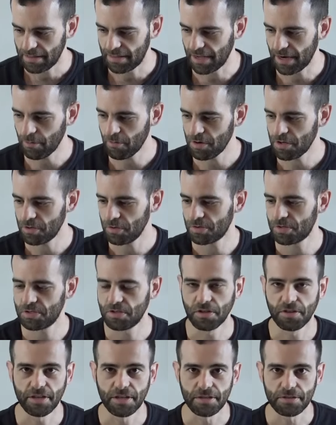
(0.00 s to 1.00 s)
they were used
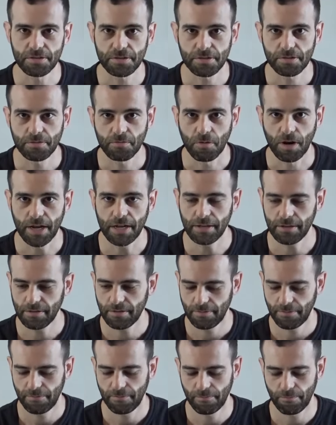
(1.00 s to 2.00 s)
to this, right?
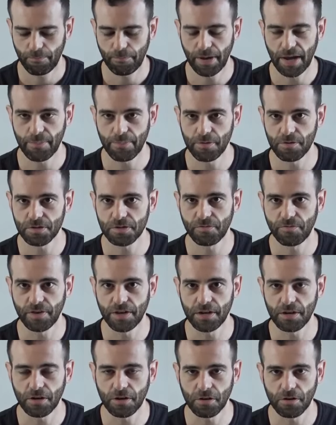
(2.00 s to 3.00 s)
Peppers,
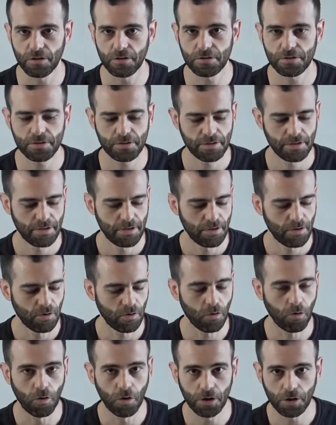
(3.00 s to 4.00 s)
vinegars,
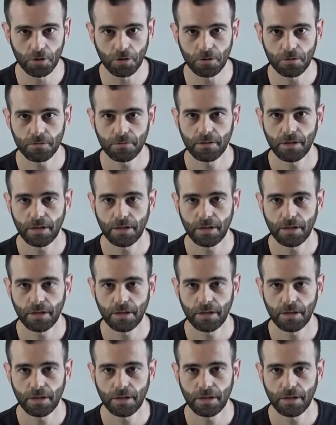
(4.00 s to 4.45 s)
oil.